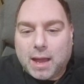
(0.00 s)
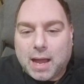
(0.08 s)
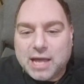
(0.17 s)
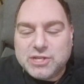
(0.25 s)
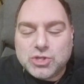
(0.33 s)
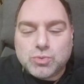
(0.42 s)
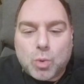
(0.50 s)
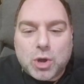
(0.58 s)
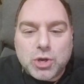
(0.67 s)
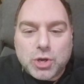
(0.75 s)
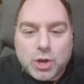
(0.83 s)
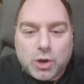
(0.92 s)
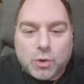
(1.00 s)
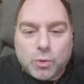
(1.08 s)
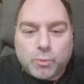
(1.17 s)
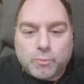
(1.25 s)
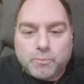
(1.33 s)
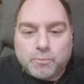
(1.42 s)
I just want to
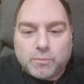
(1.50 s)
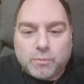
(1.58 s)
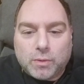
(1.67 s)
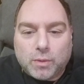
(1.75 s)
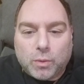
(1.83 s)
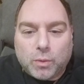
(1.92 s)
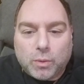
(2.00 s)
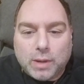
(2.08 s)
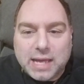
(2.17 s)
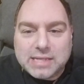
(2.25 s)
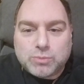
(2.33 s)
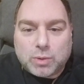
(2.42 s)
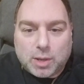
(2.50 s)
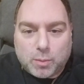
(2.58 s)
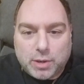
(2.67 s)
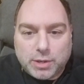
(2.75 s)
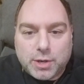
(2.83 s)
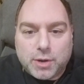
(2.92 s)
know. Here's what I
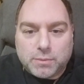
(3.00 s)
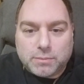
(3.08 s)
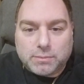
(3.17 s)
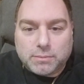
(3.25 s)
want to know.